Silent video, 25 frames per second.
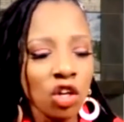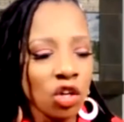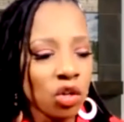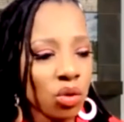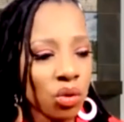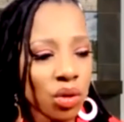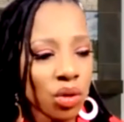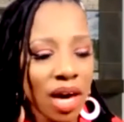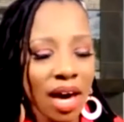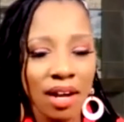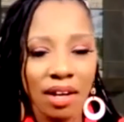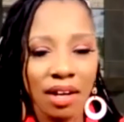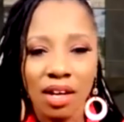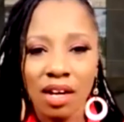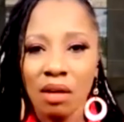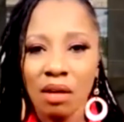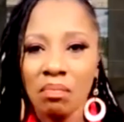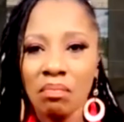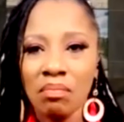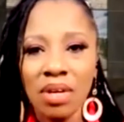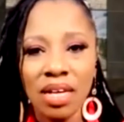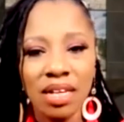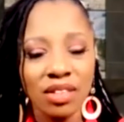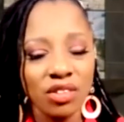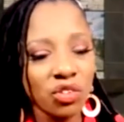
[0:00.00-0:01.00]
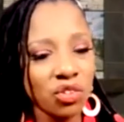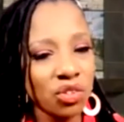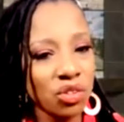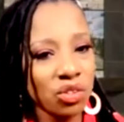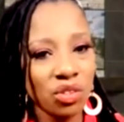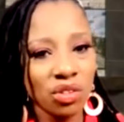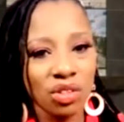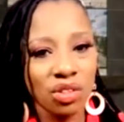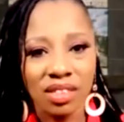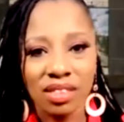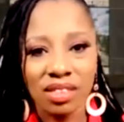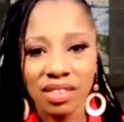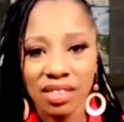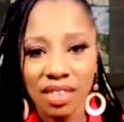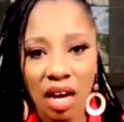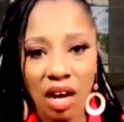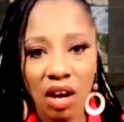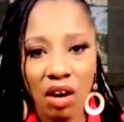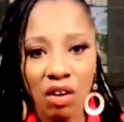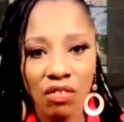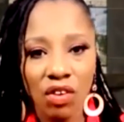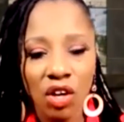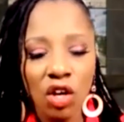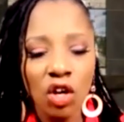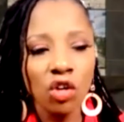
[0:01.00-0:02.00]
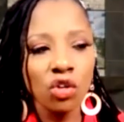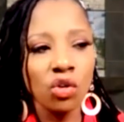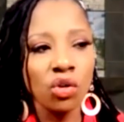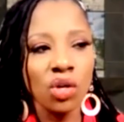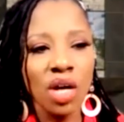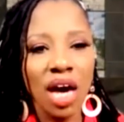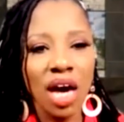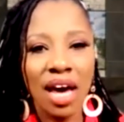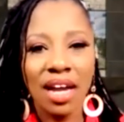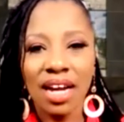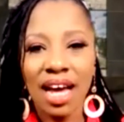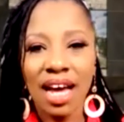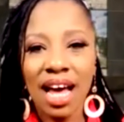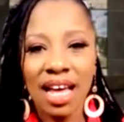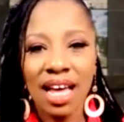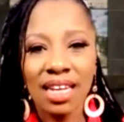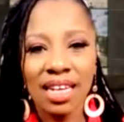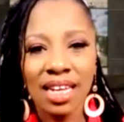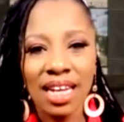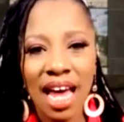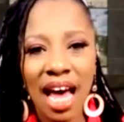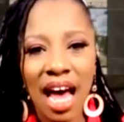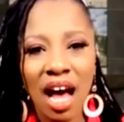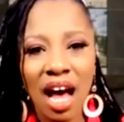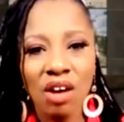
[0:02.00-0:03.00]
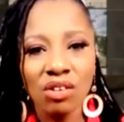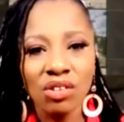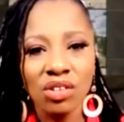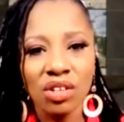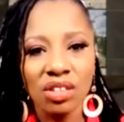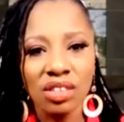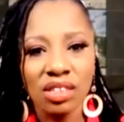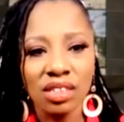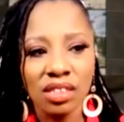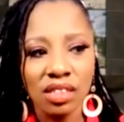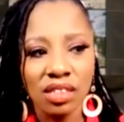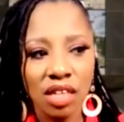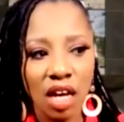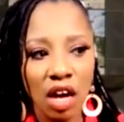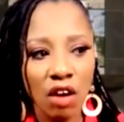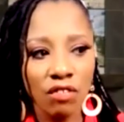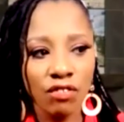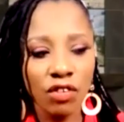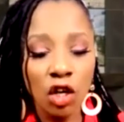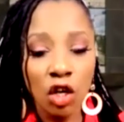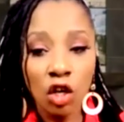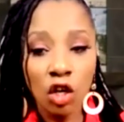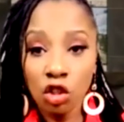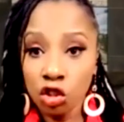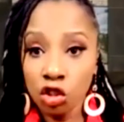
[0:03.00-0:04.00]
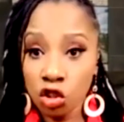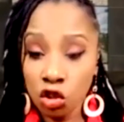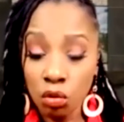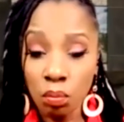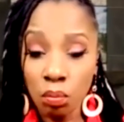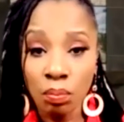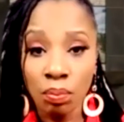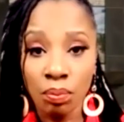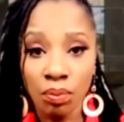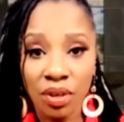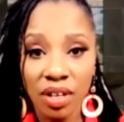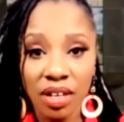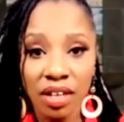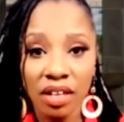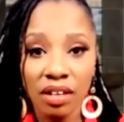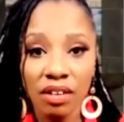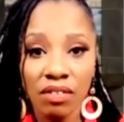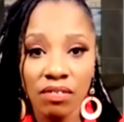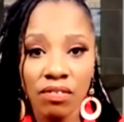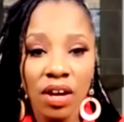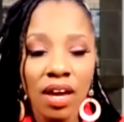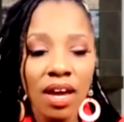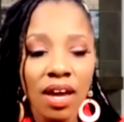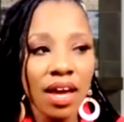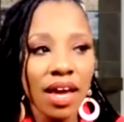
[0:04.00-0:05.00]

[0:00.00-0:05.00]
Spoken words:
You got to commit to yourself. You got to allow yourself to breathe.